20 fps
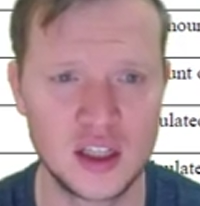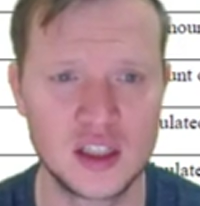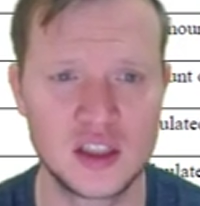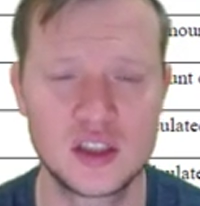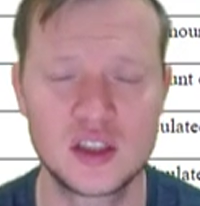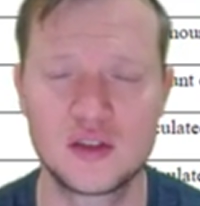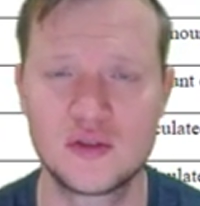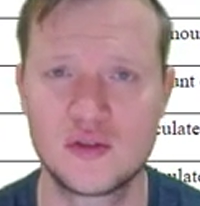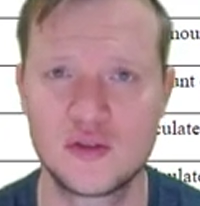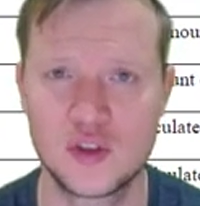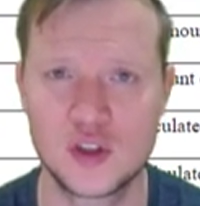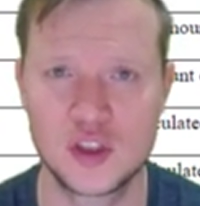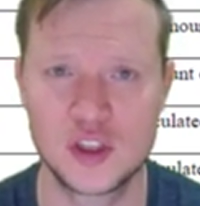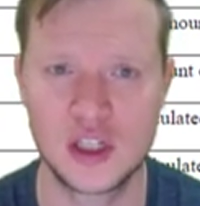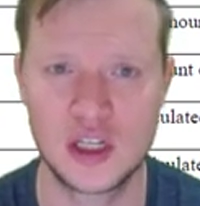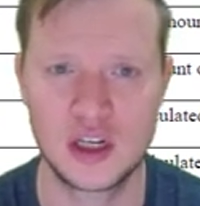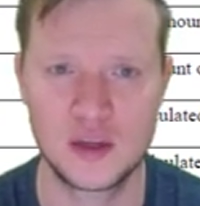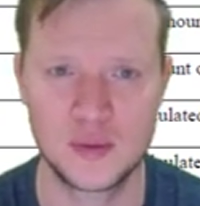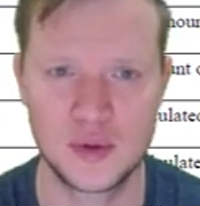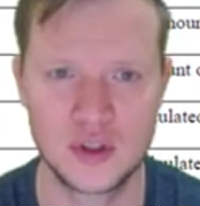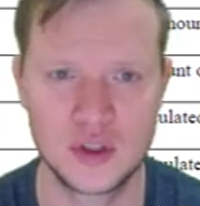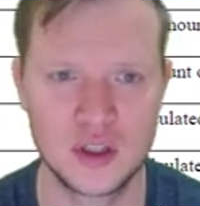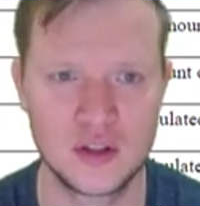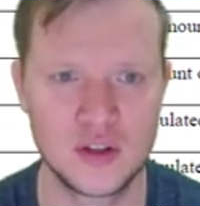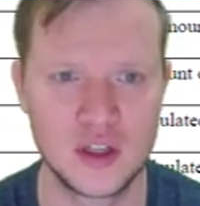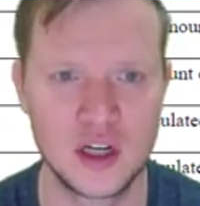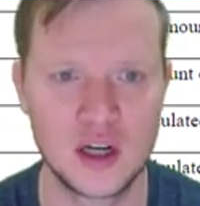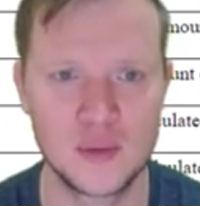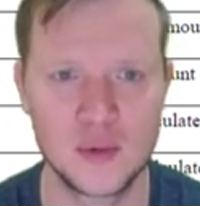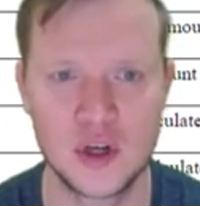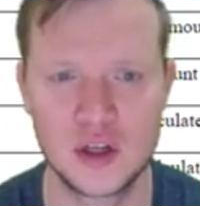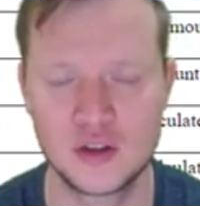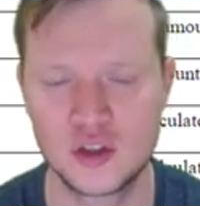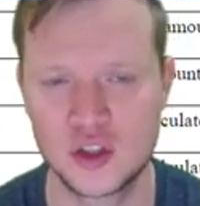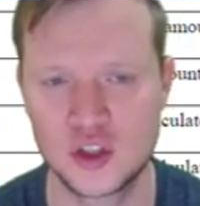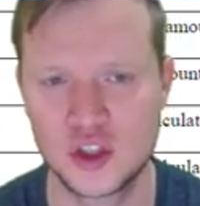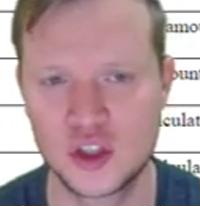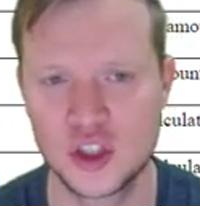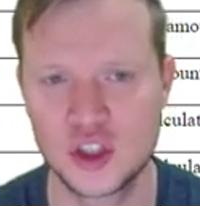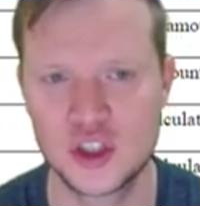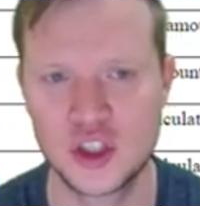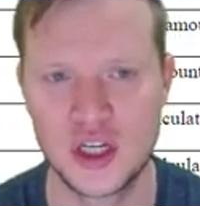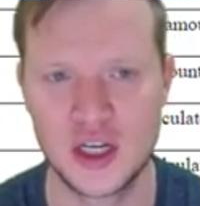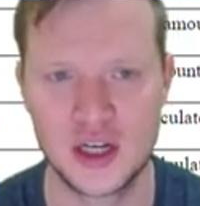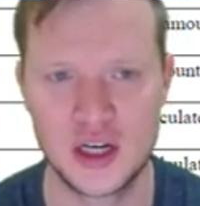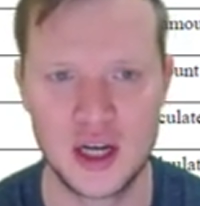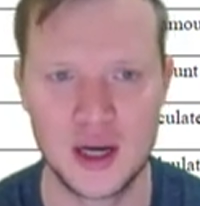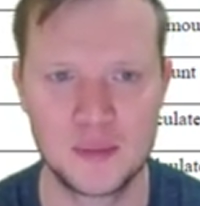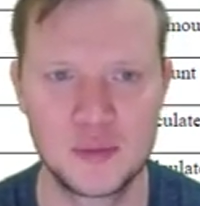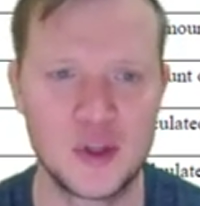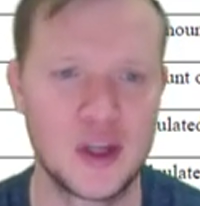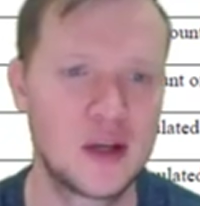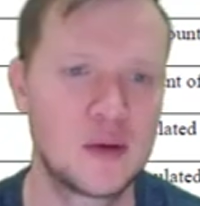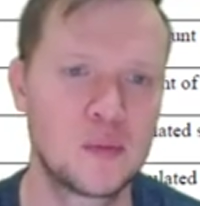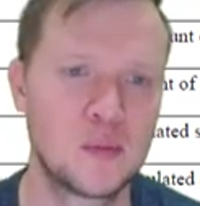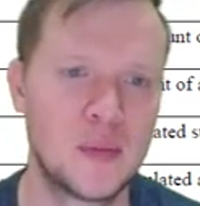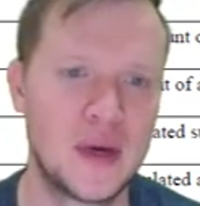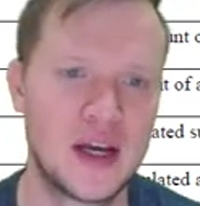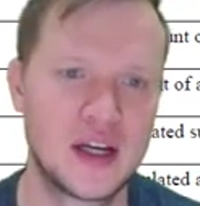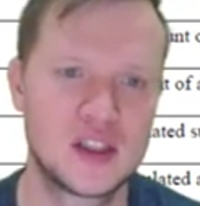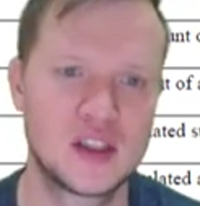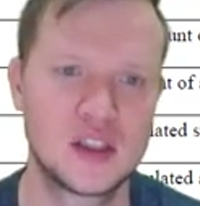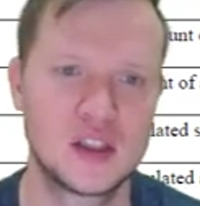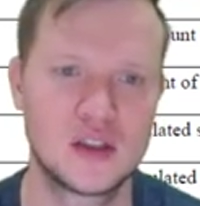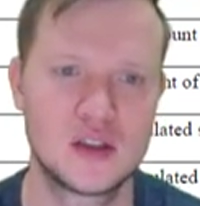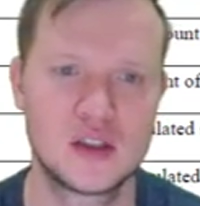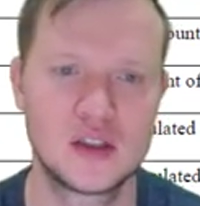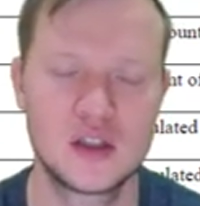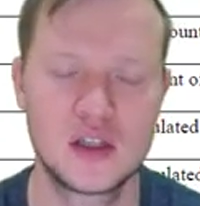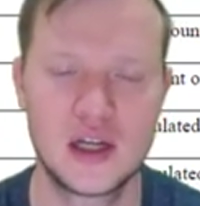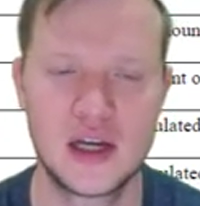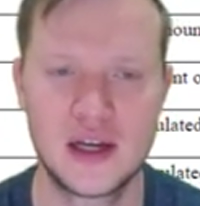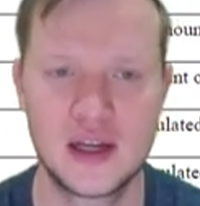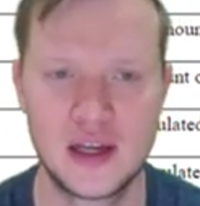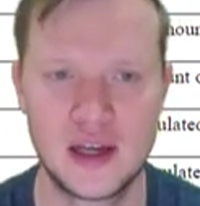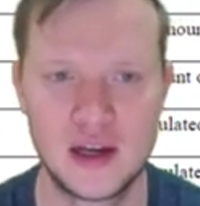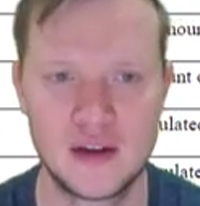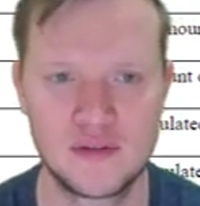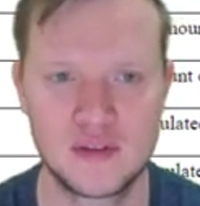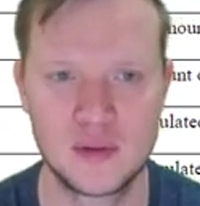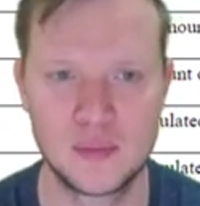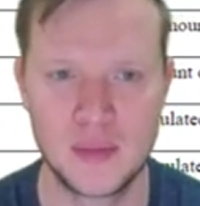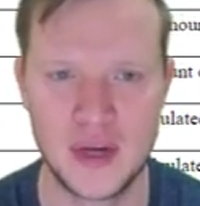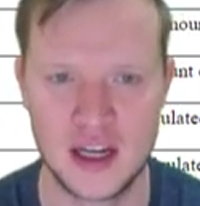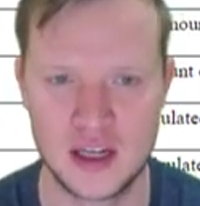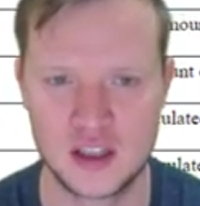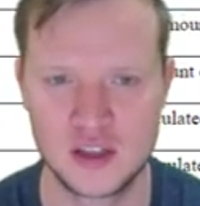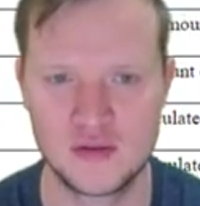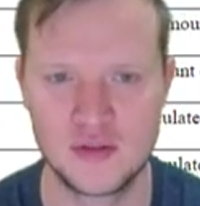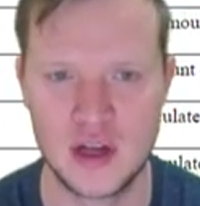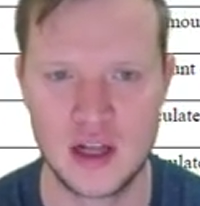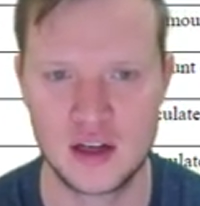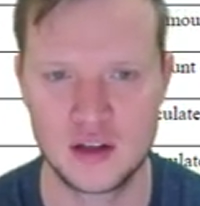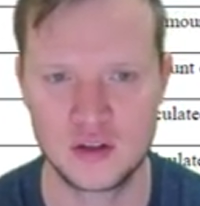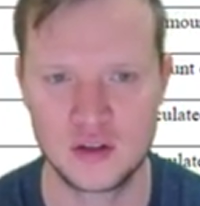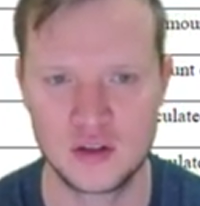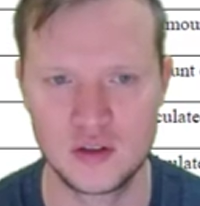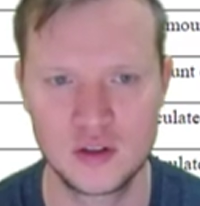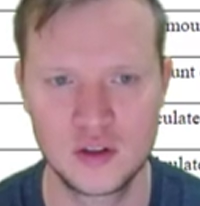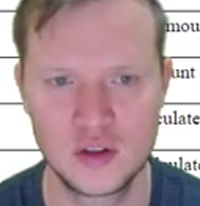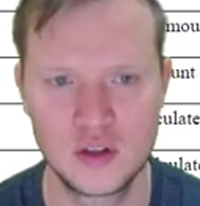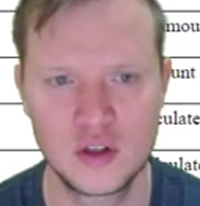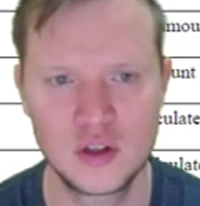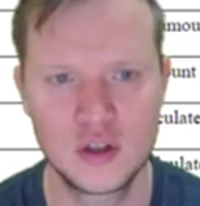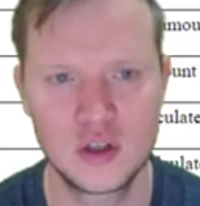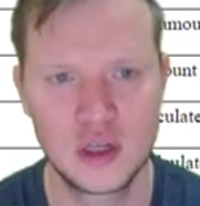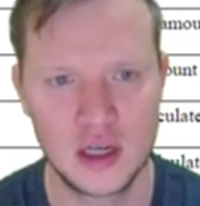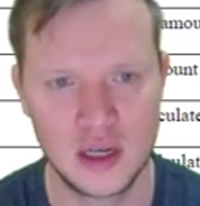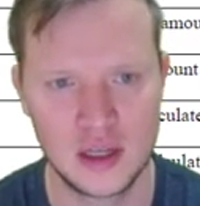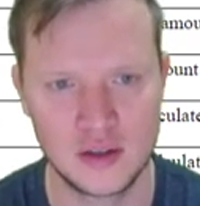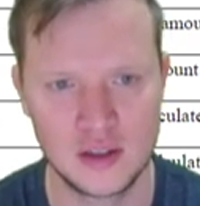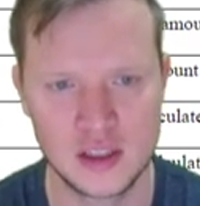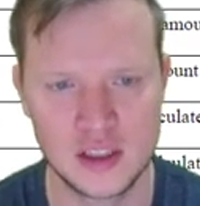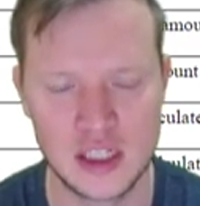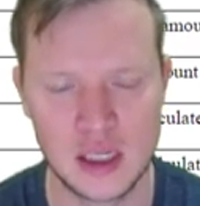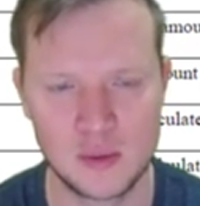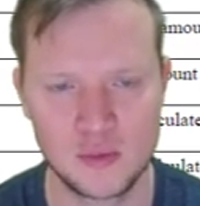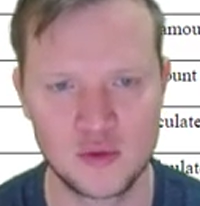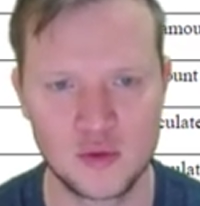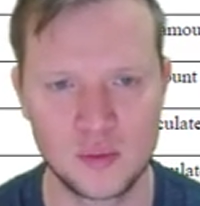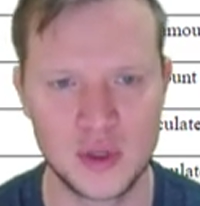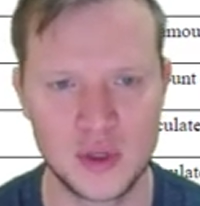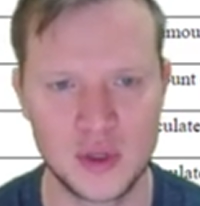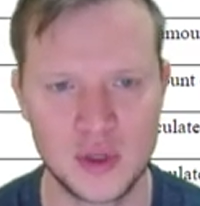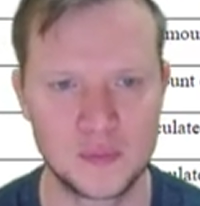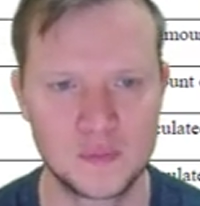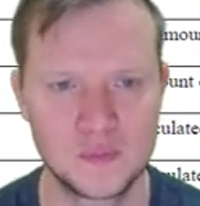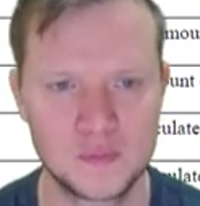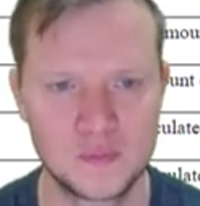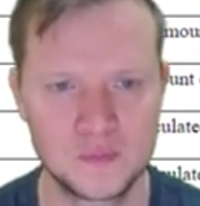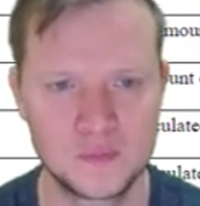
is the first element, and then I'm going to search and update max until I have the max value, and the same for min.